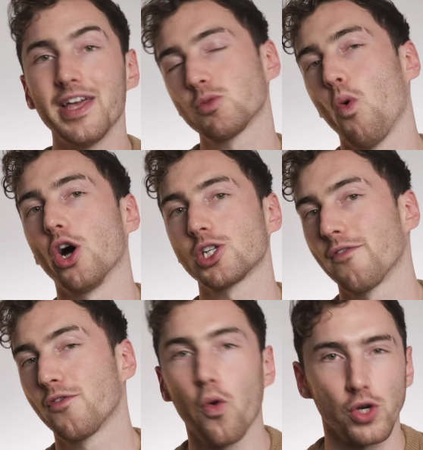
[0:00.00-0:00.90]
This watch,
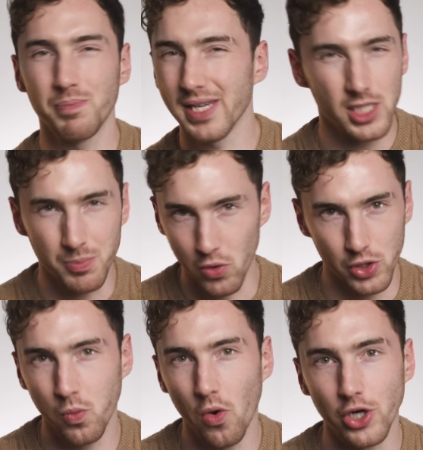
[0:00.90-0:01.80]
of course, being a
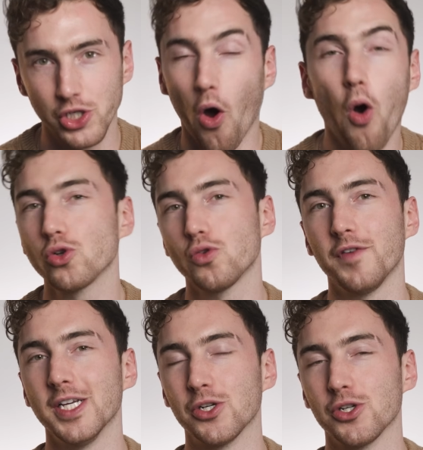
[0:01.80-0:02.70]
sports watch, also
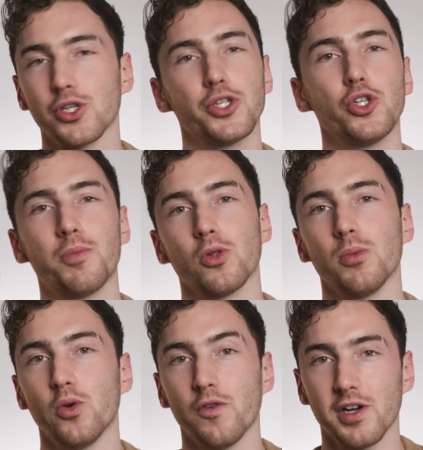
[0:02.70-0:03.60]
features
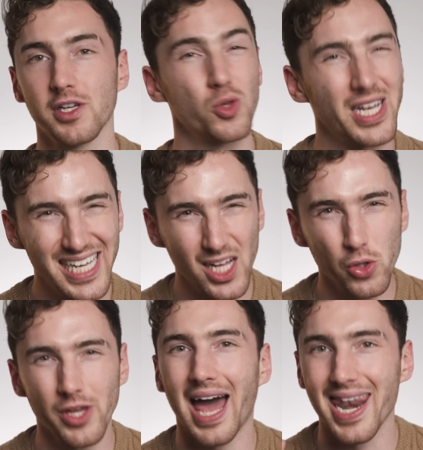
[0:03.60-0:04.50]
superluminova. So let's take a
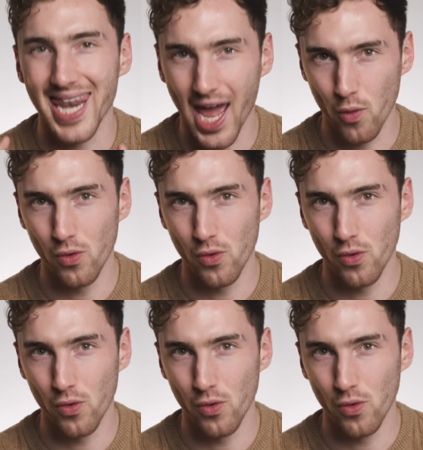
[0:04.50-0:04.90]
look at that now.